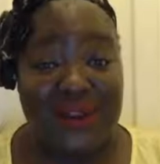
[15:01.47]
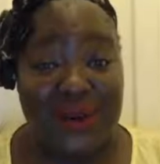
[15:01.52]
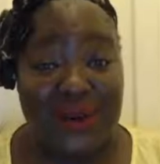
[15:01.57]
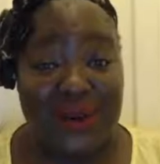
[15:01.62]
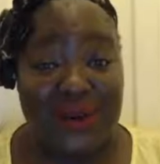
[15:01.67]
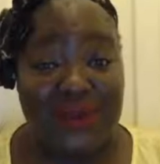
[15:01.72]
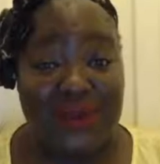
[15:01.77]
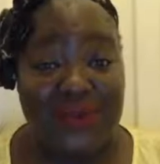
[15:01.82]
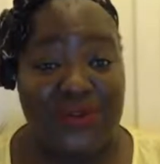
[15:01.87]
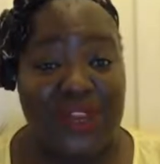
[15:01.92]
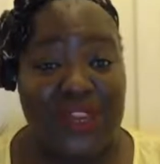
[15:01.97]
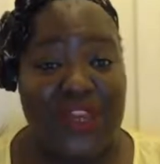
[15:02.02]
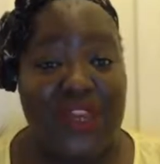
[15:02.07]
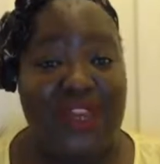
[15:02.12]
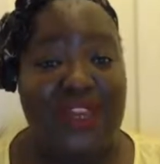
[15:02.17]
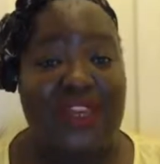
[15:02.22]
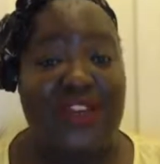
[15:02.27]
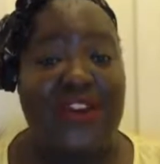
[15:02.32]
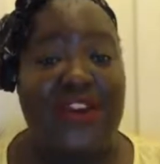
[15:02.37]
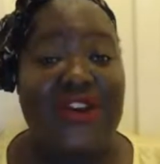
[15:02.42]
of,
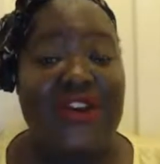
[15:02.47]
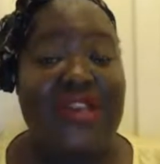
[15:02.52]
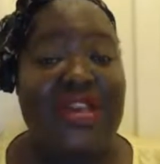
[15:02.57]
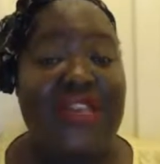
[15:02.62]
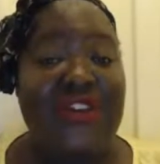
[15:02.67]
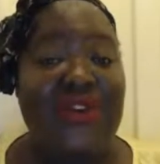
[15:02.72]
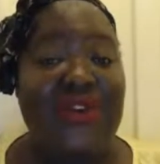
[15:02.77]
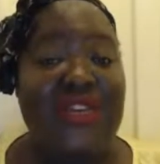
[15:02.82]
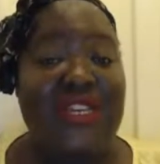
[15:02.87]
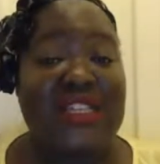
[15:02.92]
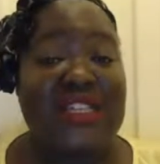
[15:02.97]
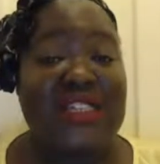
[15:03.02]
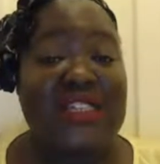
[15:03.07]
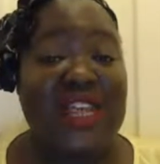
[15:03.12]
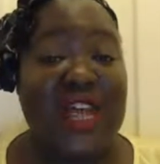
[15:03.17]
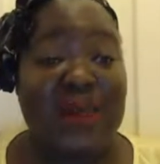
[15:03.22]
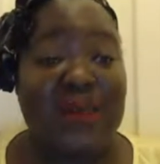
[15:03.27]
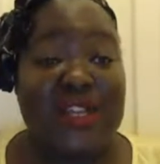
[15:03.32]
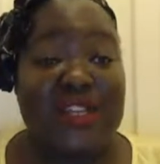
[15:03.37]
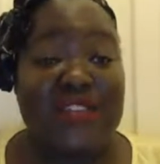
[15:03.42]
that you can
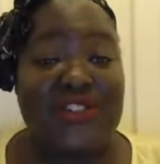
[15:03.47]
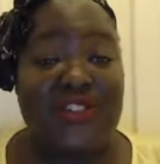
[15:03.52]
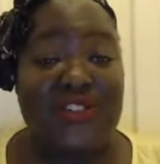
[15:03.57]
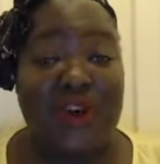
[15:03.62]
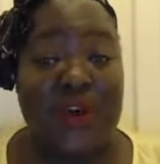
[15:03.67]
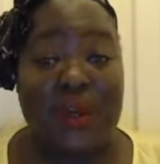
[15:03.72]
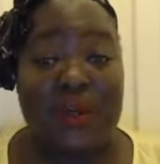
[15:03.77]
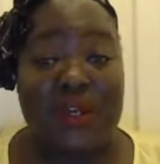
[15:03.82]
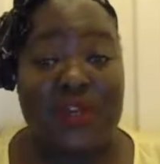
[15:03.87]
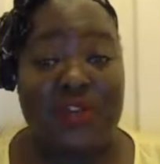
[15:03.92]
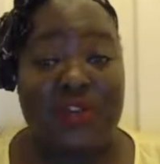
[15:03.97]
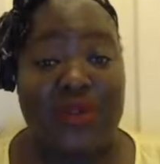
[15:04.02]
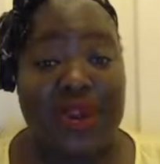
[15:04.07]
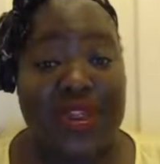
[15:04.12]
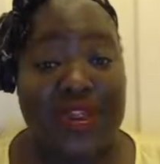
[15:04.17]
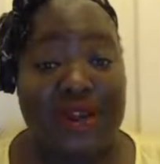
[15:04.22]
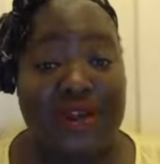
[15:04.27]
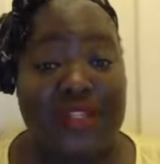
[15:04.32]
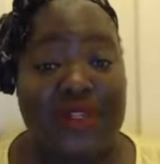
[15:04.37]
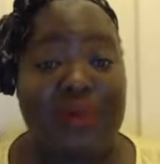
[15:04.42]
establish the common
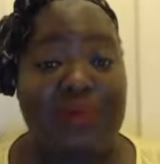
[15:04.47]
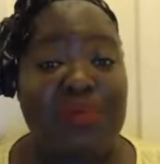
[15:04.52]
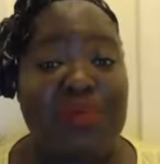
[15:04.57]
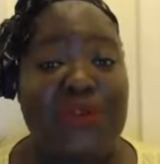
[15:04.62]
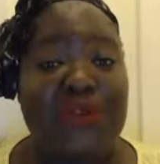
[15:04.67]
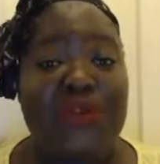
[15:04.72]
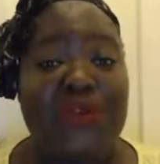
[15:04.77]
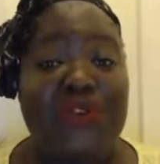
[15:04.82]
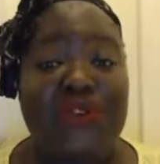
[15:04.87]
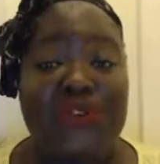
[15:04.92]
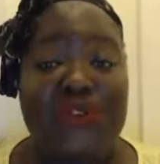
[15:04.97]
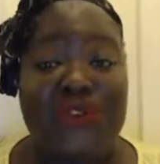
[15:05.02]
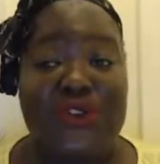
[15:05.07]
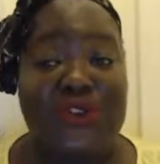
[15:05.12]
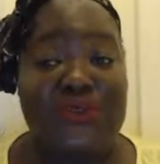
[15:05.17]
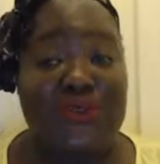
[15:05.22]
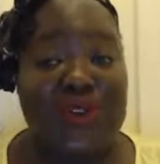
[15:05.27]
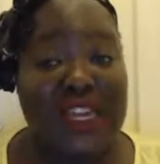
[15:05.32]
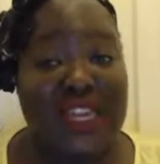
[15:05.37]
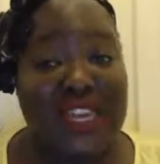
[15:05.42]
ground and build on
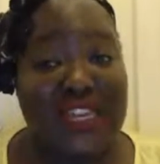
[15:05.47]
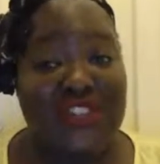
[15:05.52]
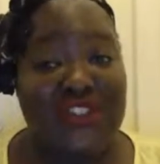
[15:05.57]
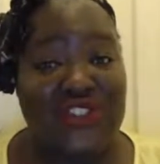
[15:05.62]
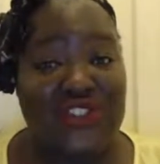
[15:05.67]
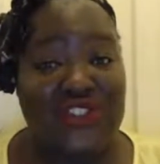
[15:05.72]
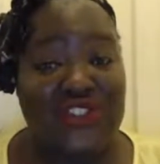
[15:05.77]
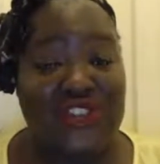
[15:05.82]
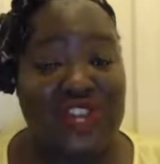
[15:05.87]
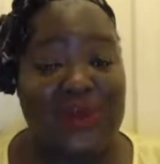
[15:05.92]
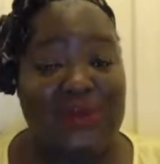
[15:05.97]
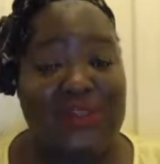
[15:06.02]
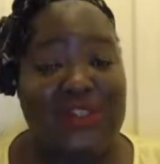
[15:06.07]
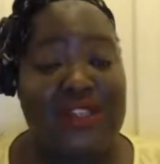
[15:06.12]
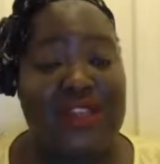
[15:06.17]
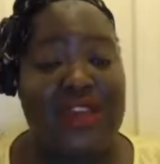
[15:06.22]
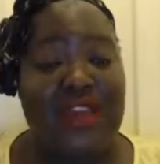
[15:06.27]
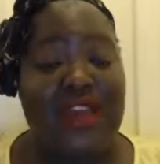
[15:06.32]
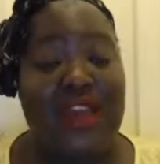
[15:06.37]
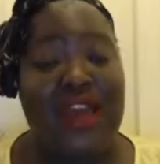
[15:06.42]
those
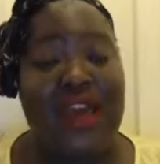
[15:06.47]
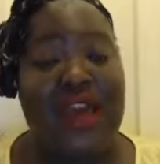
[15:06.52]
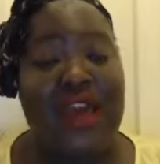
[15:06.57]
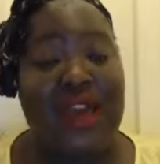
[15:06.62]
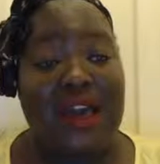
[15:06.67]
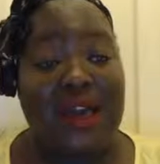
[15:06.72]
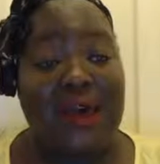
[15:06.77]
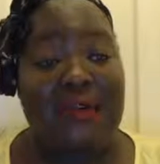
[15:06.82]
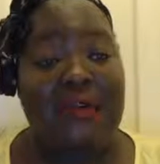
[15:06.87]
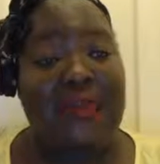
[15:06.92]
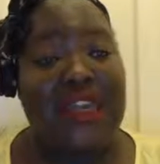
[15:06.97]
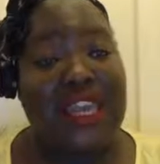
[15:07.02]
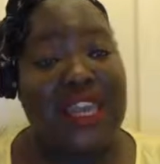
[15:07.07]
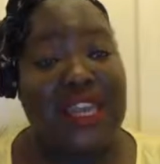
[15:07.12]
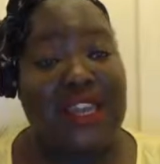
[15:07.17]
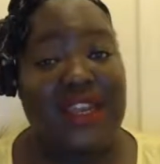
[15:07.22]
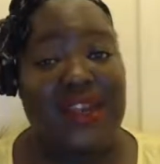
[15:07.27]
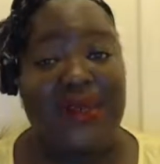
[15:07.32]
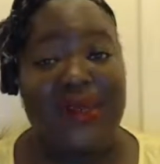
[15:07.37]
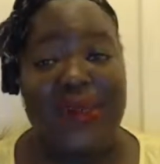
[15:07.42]
relationships in
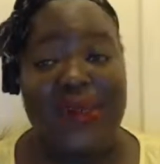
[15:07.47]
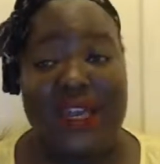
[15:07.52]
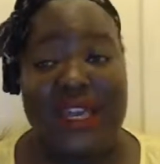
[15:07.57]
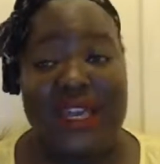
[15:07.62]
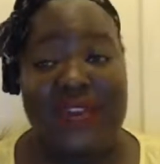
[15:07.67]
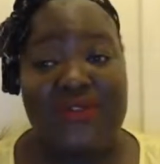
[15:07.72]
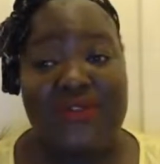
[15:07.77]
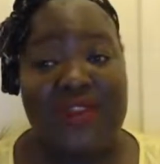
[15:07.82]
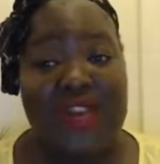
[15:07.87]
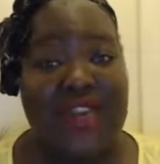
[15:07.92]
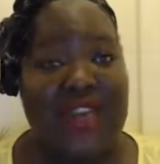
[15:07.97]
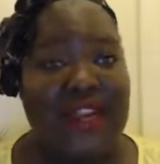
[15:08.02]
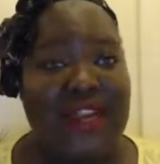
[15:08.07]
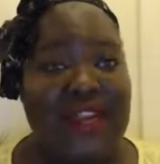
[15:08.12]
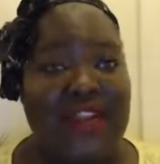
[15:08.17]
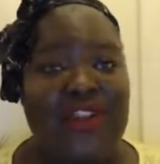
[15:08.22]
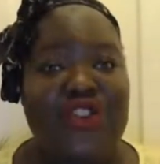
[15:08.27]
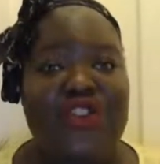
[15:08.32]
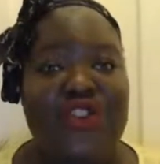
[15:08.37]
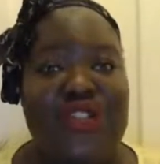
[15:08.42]
and with, and
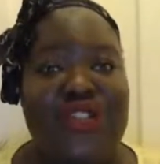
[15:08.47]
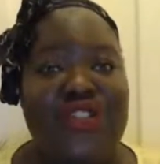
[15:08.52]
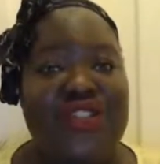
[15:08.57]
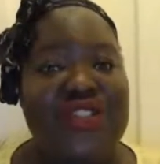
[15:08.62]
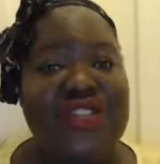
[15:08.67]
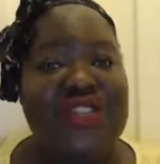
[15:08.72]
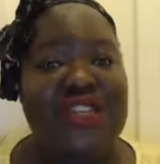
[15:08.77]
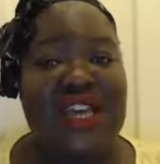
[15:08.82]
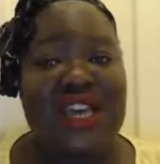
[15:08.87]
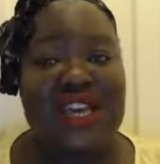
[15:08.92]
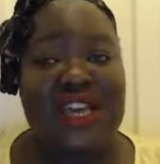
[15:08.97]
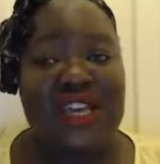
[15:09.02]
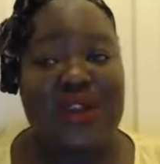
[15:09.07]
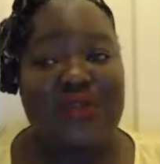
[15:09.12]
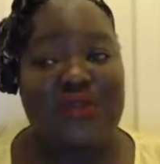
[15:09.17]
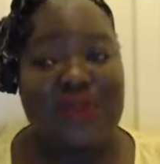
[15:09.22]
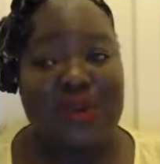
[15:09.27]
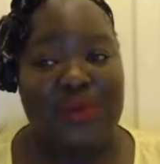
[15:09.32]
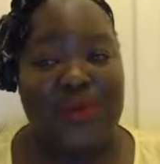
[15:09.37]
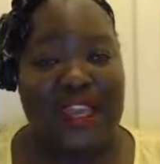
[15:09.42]
literally just take
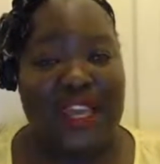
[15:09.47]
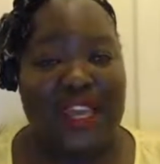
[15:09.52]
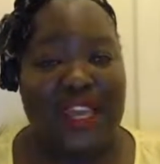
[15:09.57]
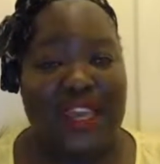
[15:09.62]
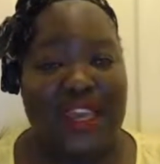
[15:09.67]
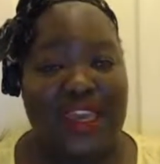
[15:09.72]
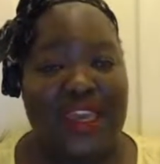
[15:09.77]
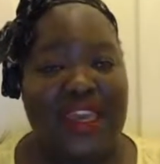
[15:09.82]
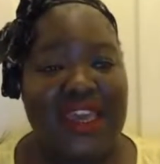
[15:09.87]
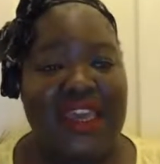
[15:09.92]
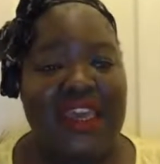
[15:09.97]
it from there.